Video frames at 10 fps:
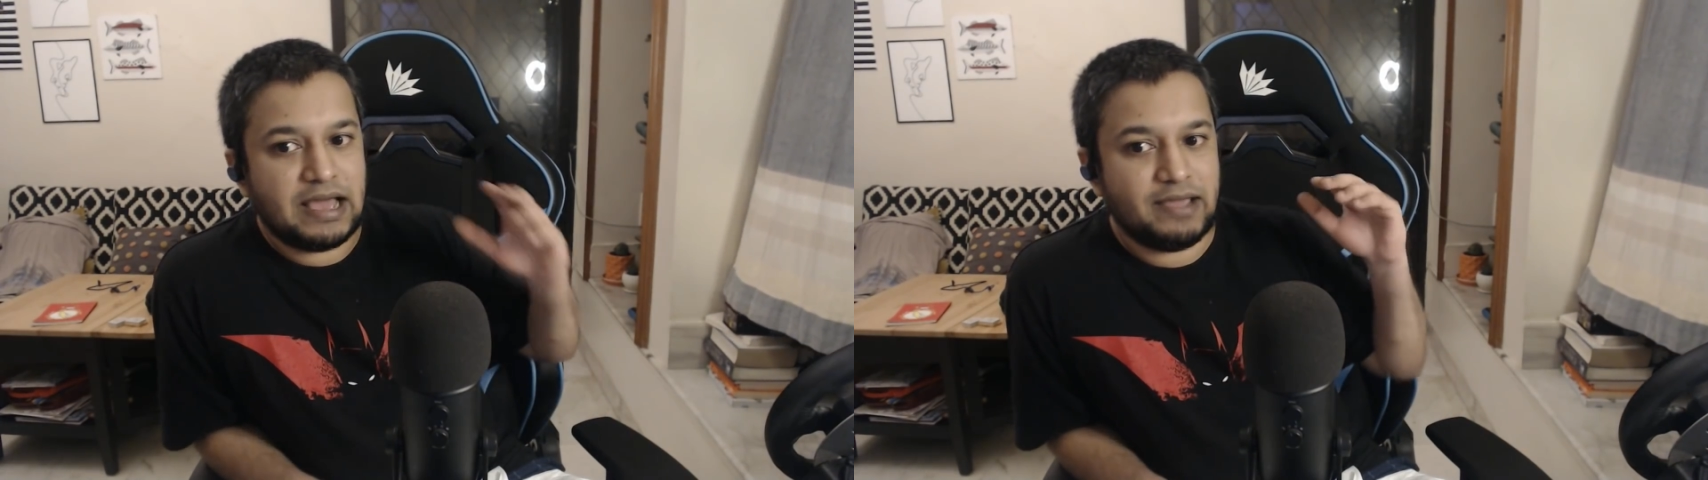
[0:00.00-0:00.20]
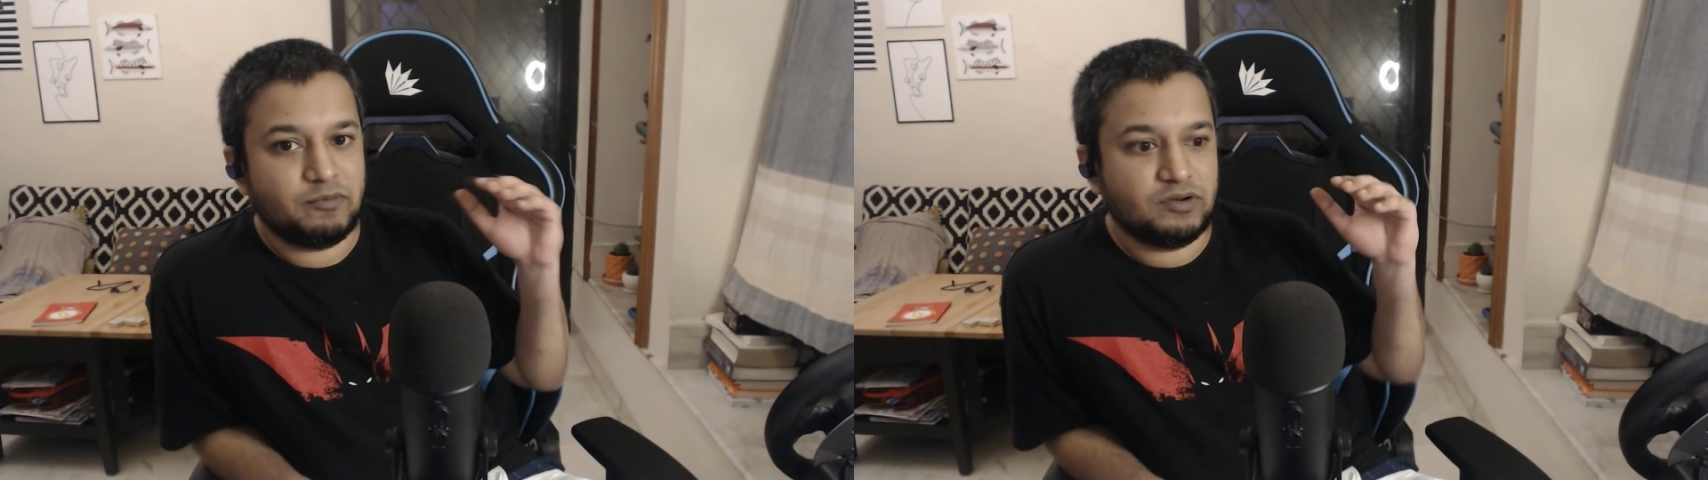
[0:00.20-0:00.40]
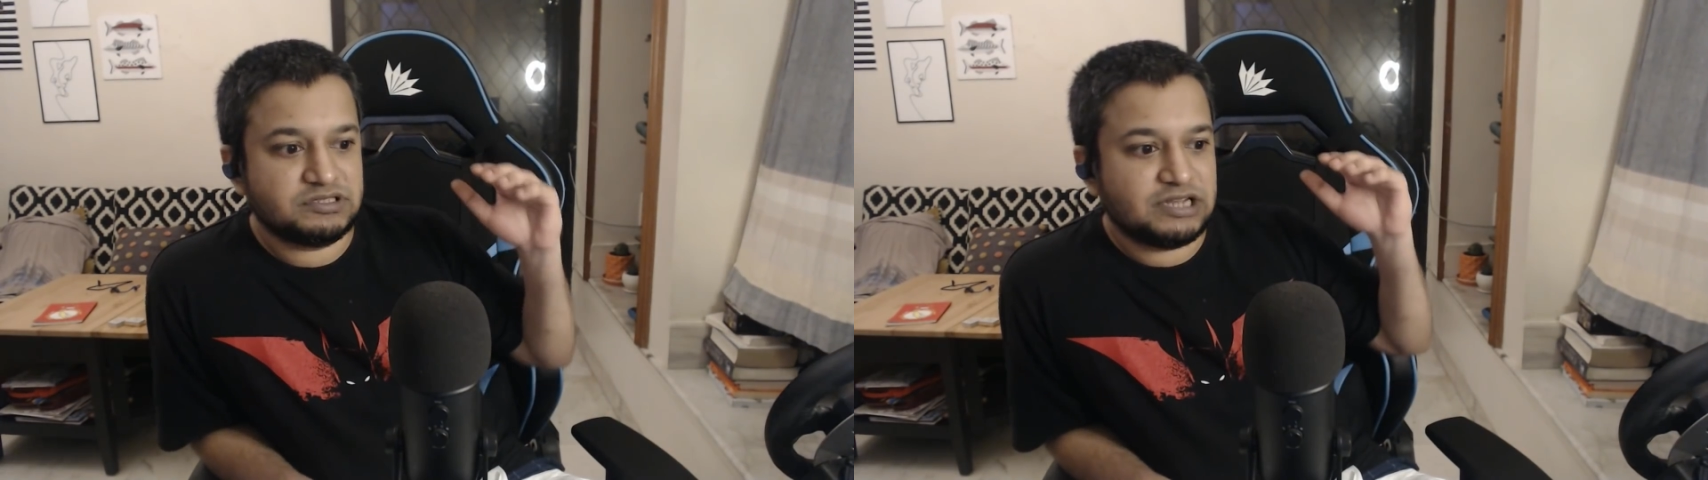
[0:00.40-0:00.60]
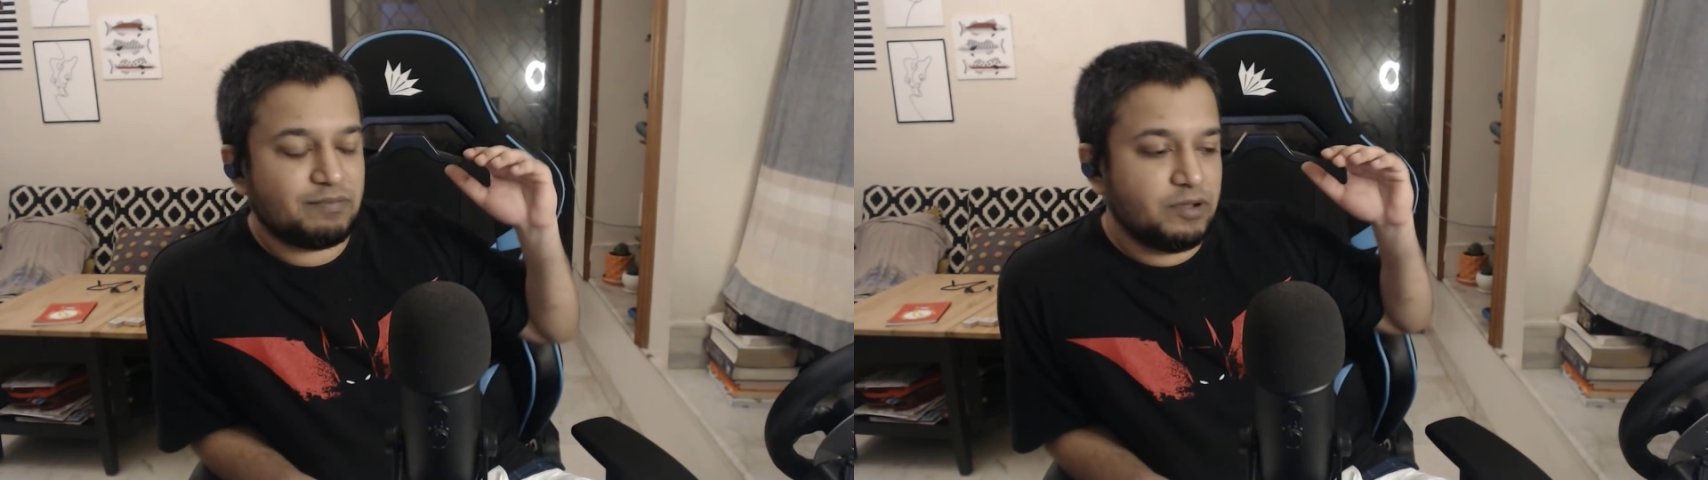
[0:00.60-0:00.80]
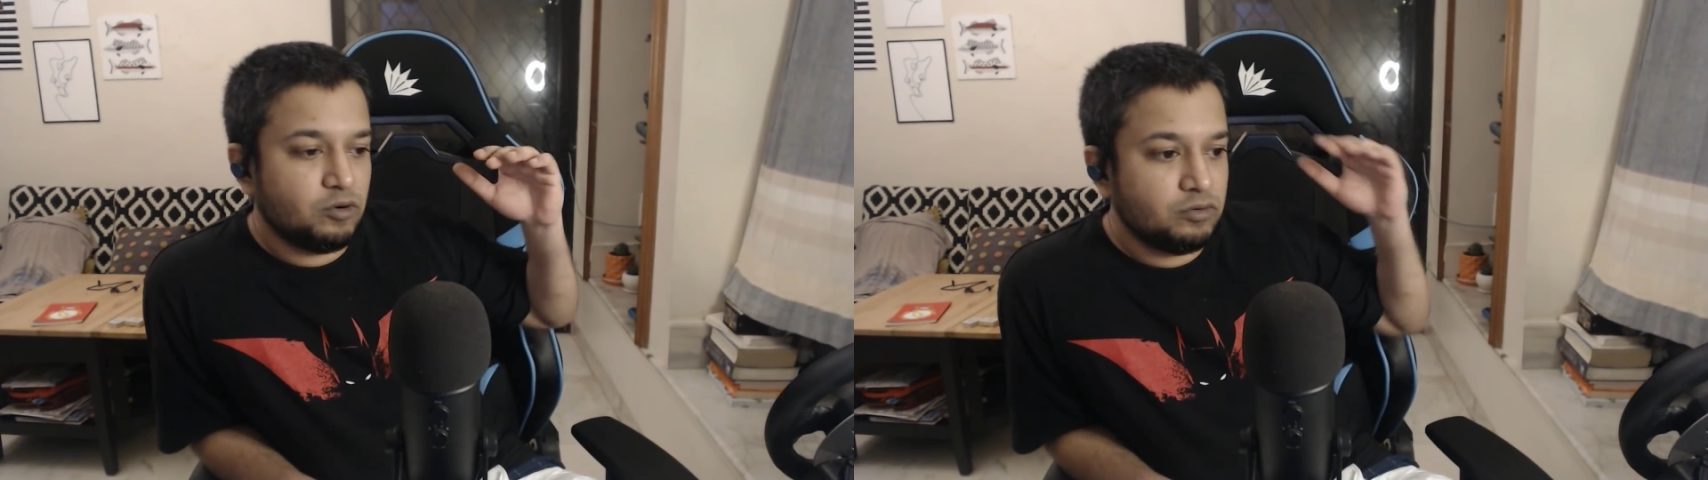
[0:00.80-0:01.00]
I'm going to
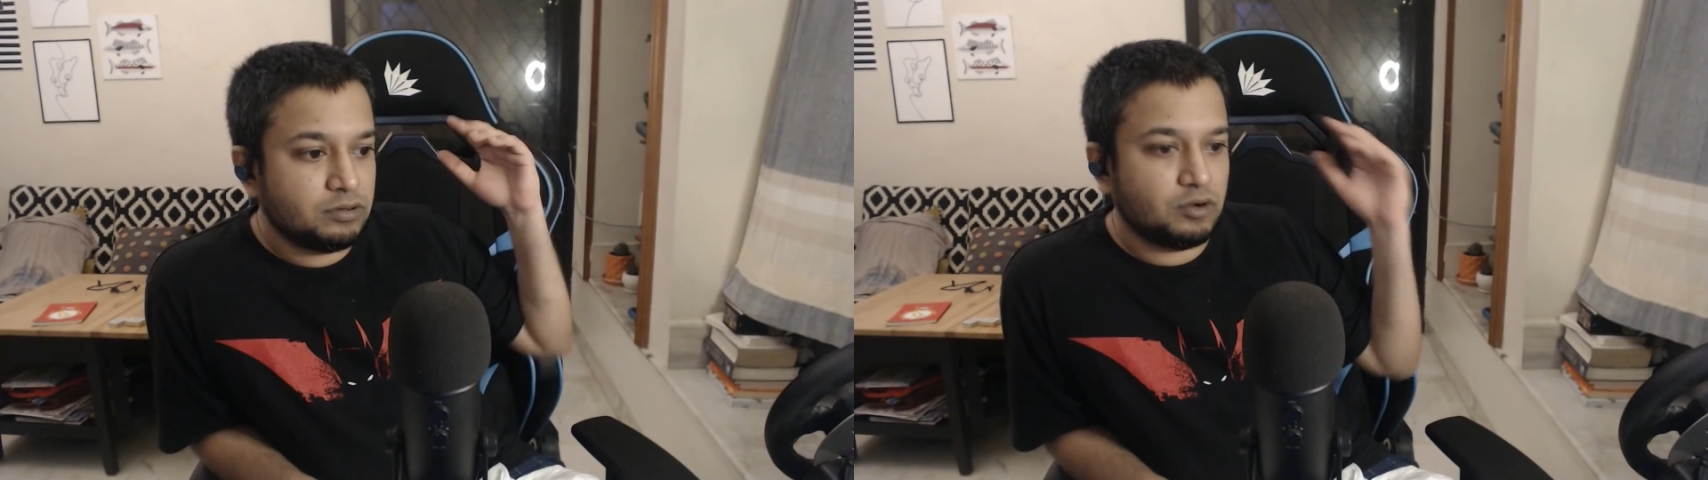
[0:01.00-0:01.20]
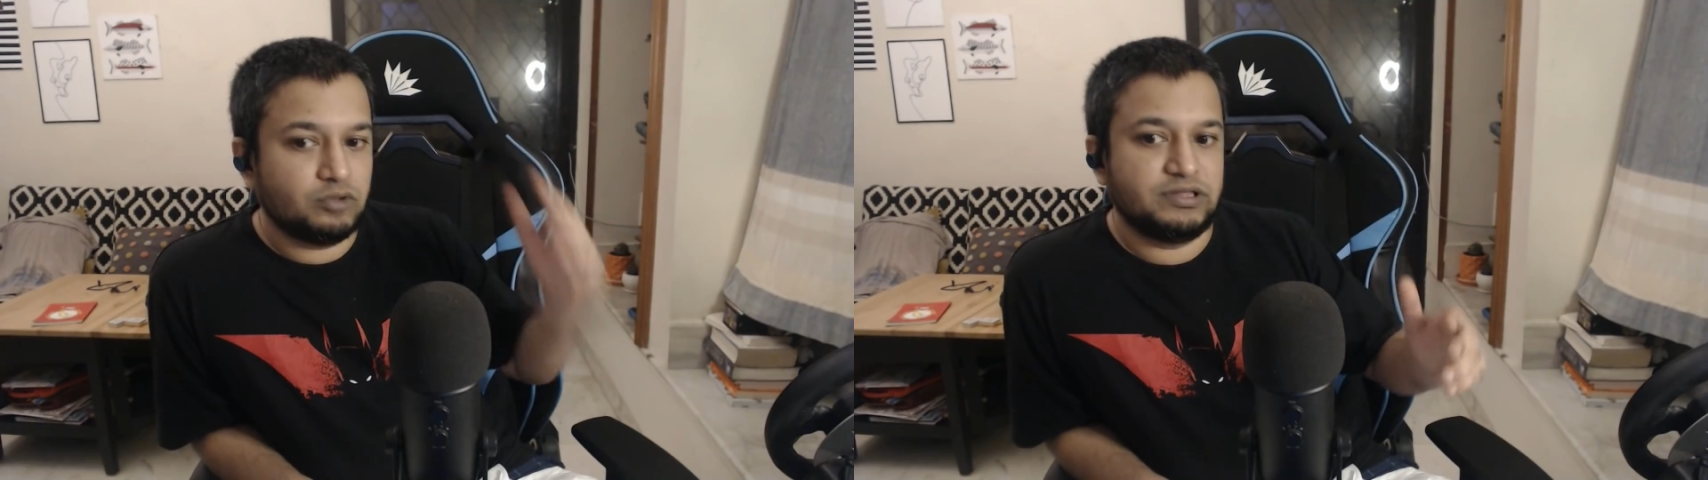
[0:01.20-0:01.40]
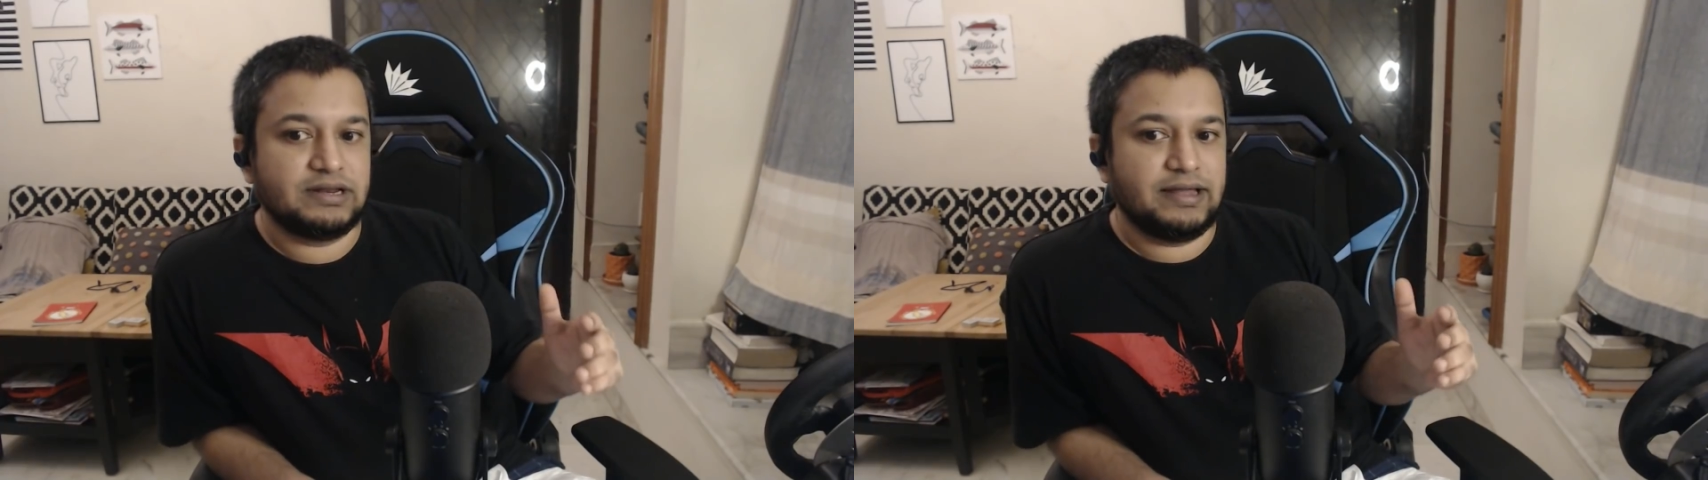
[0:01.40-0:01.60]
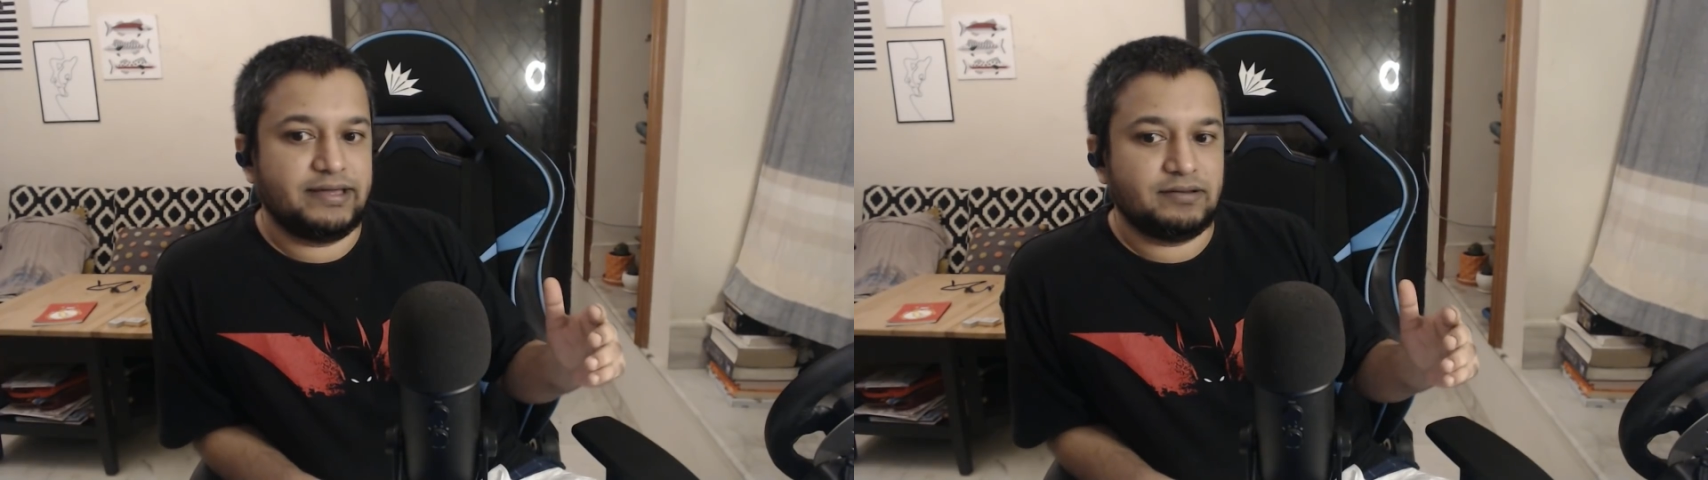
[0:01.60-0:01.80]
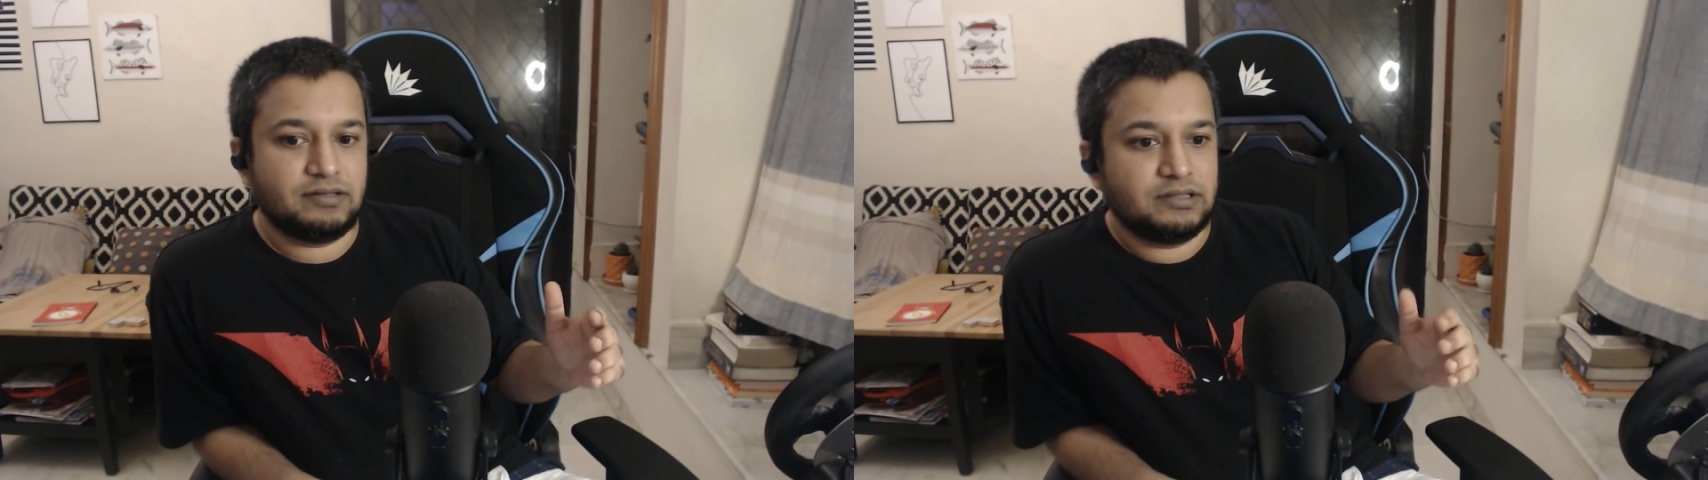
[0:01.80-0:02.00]
start my own clothing
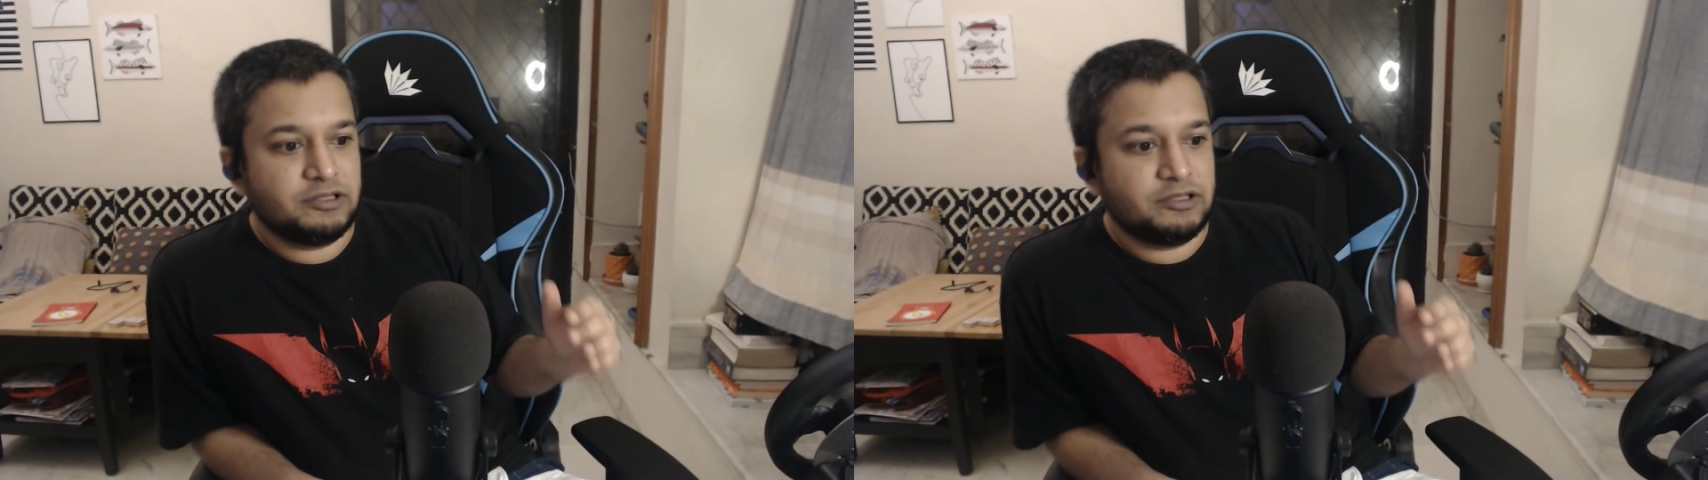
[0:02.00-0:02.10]
line.